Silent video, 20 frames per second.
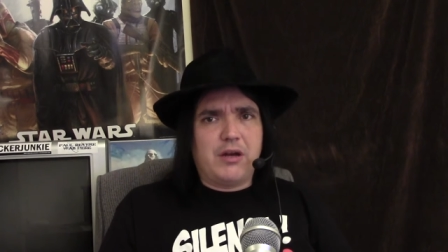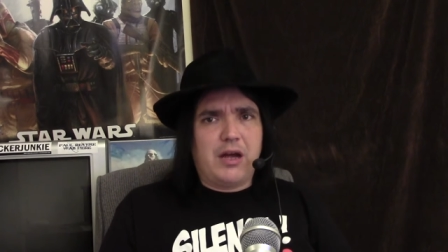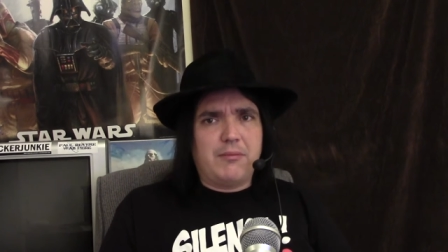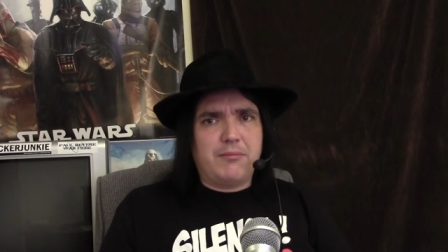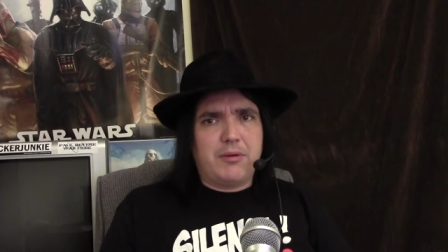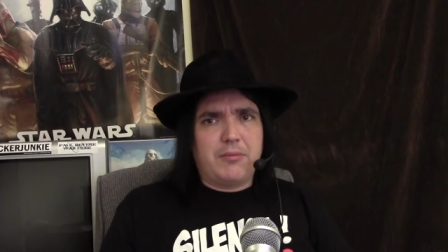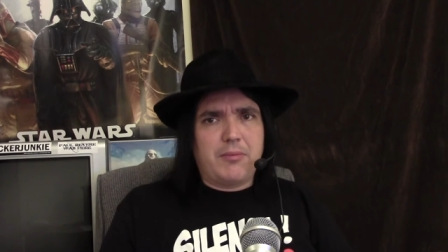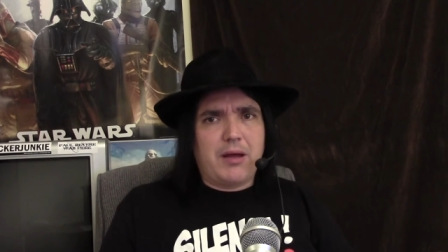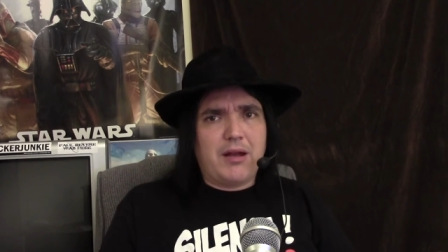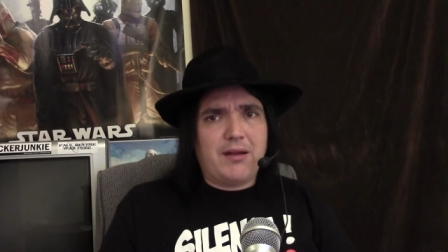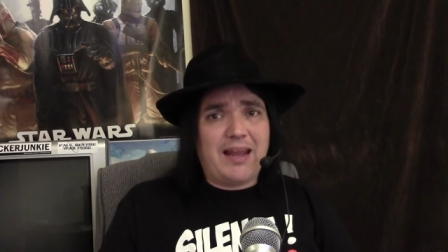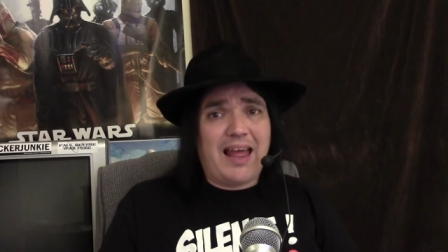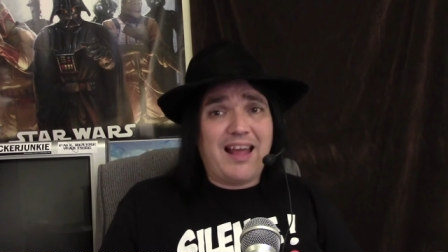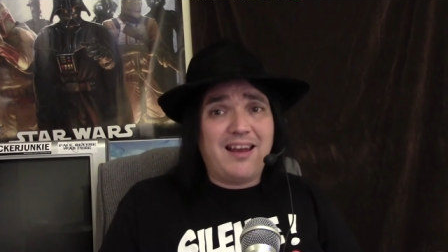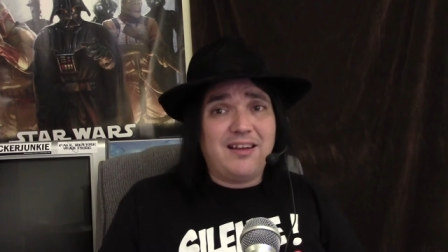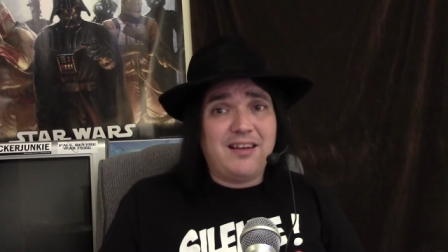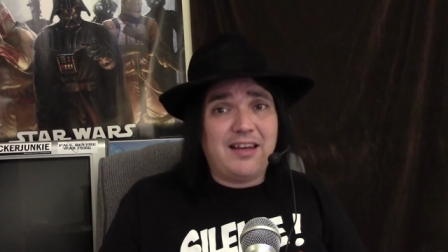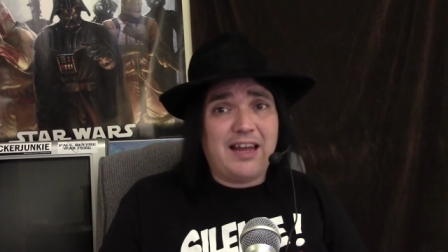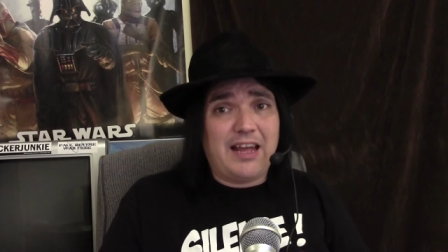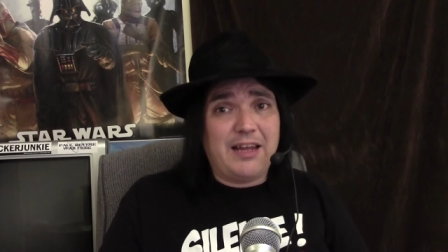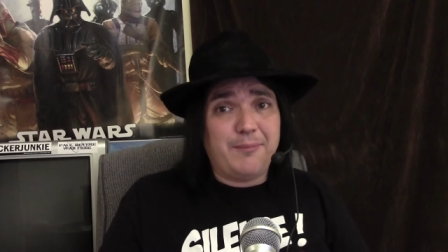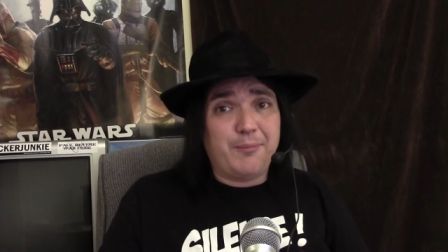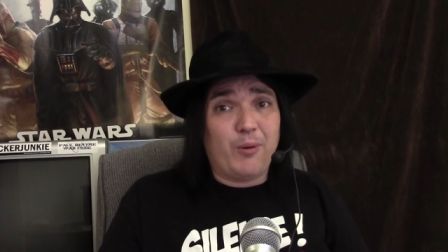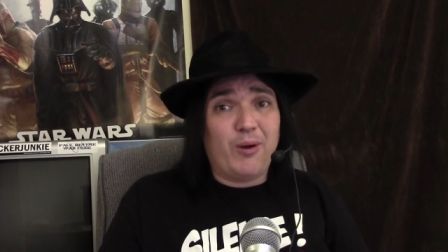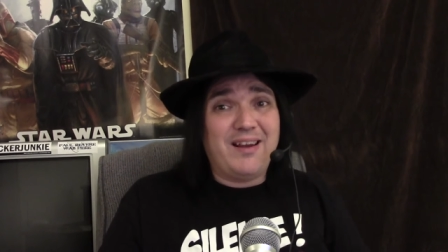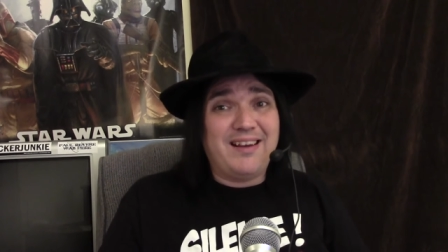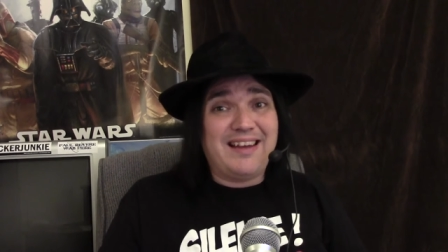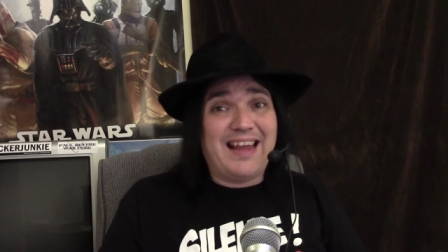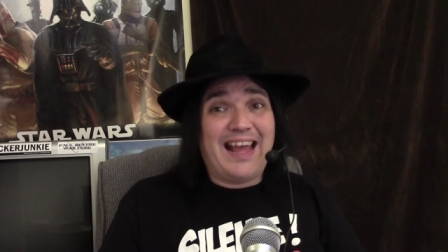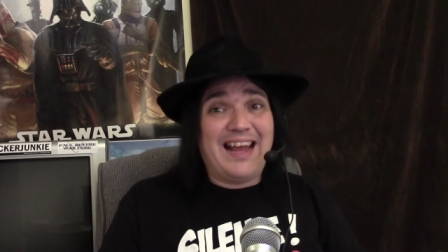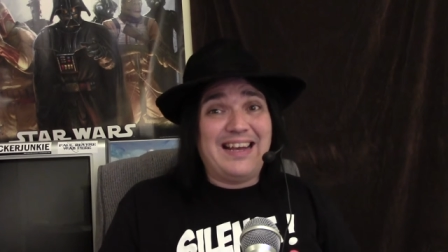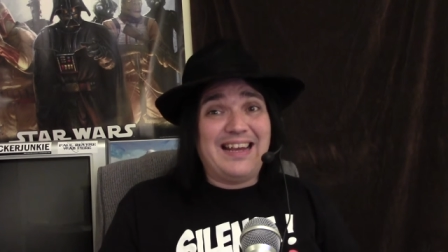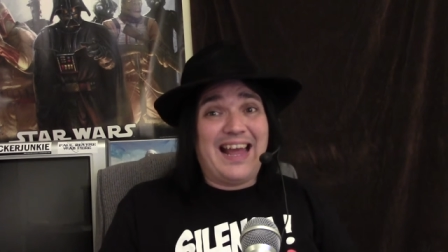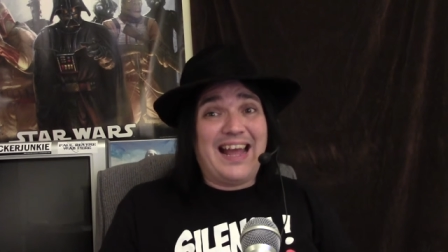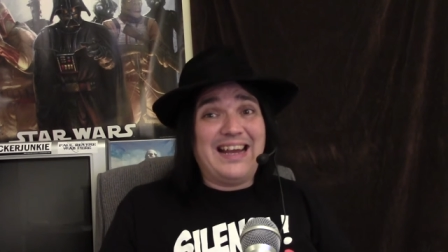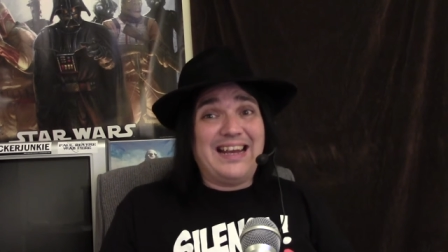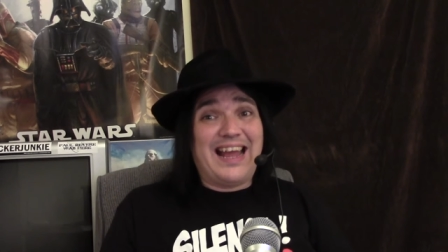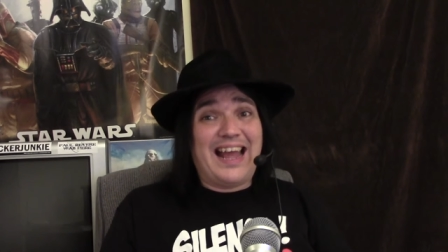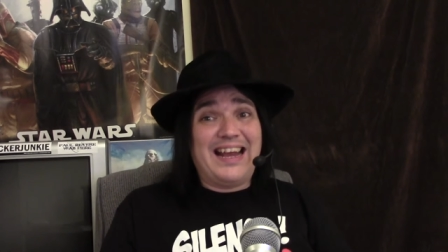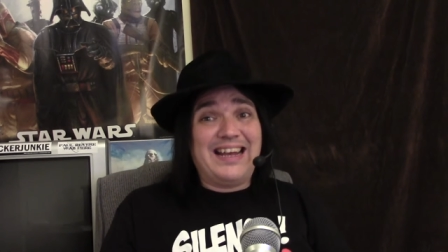I'm about ninety-nine point nine
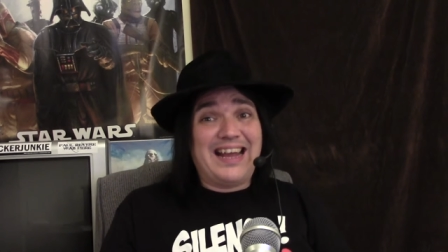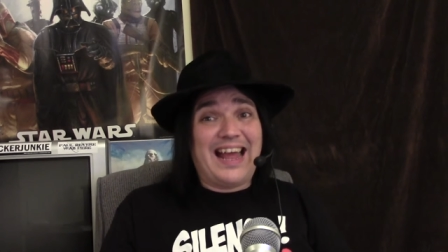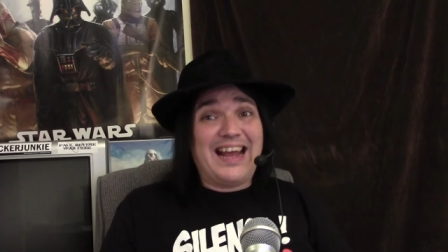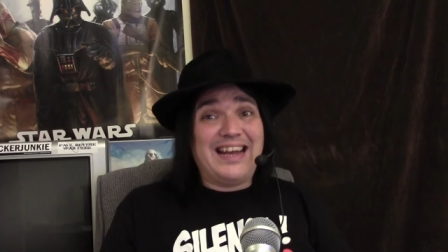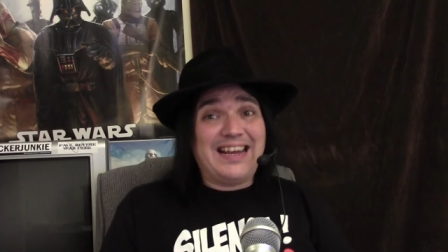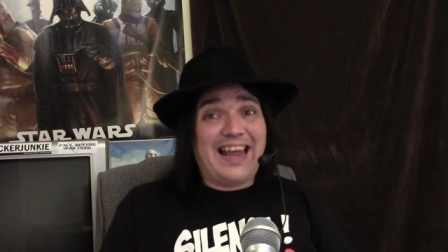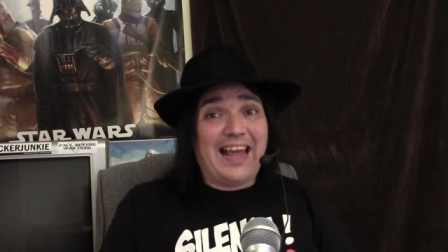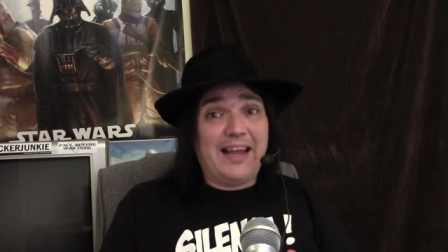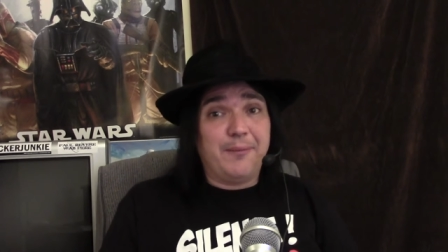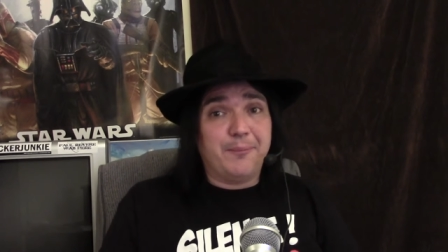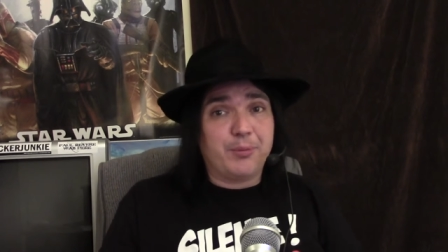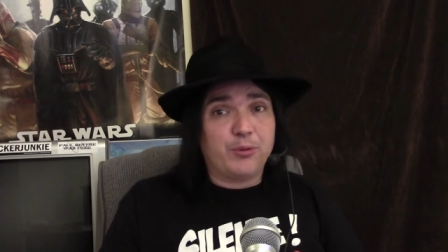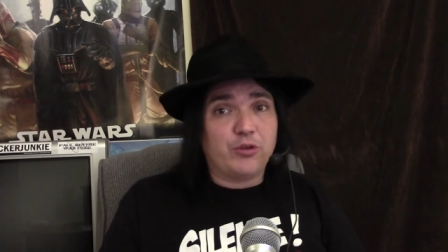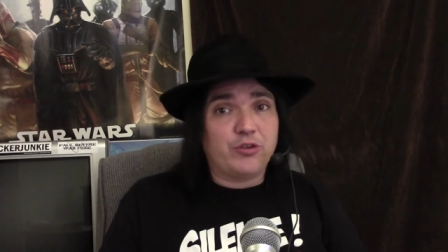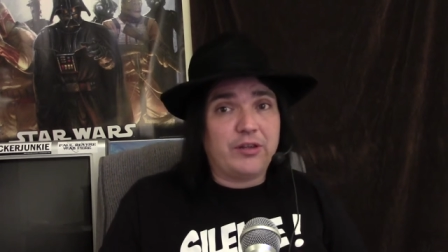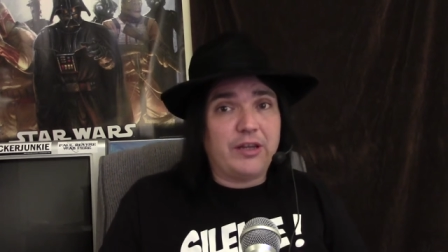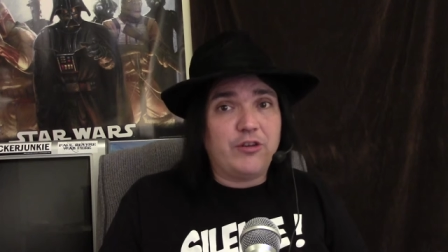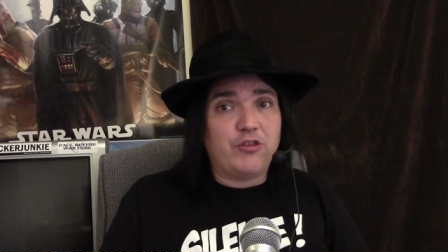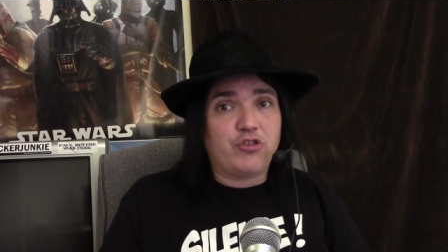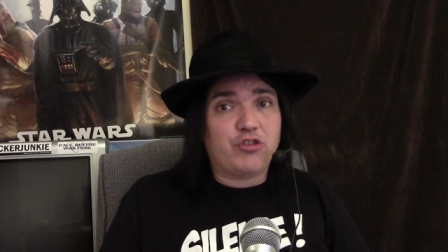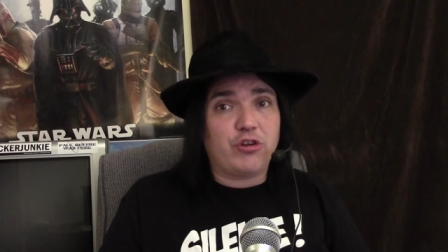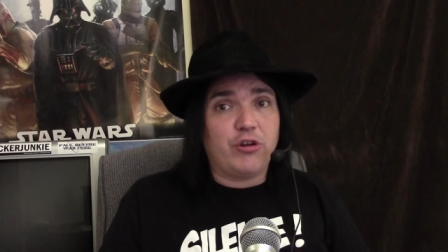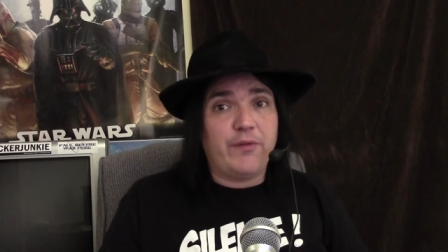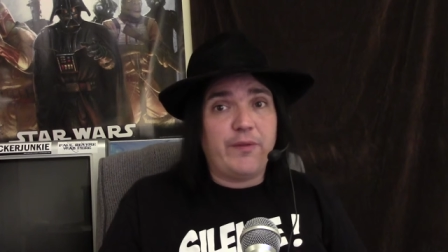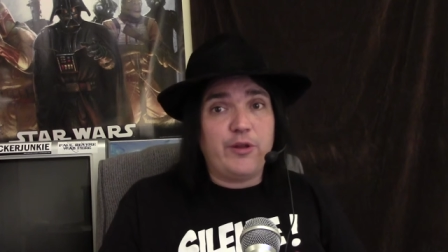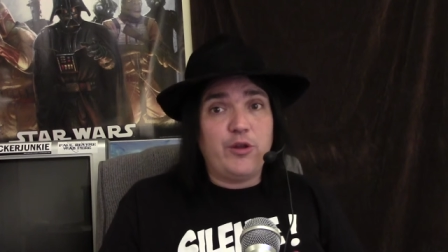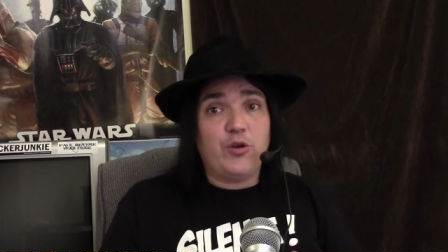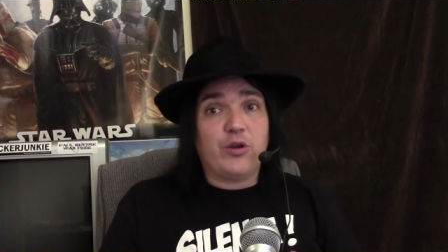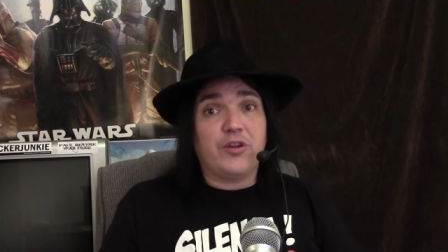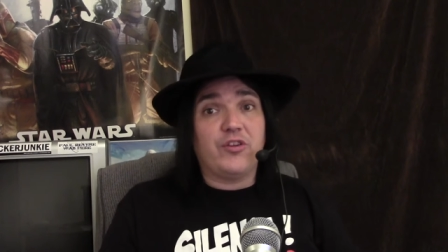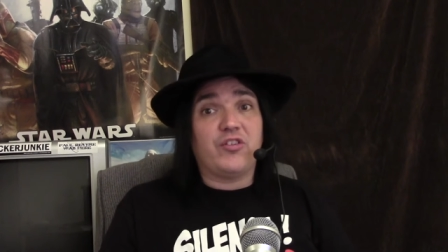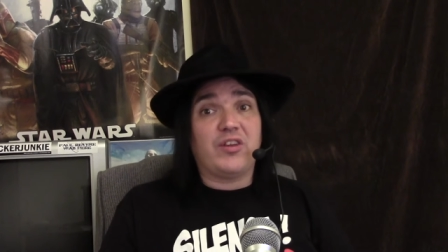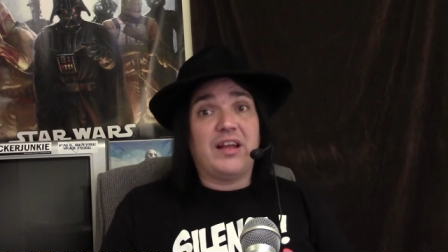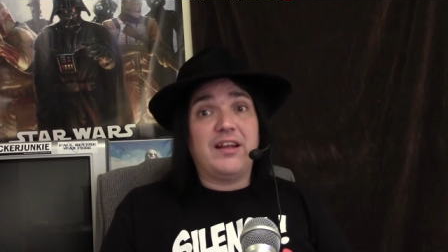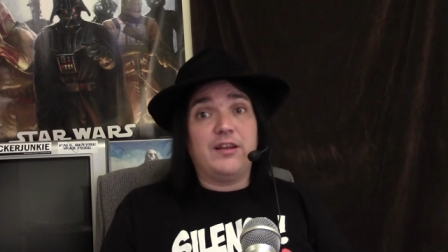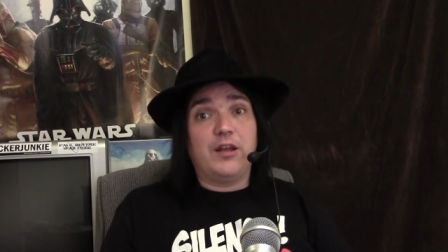nine nine nine nine percent sure that you can say,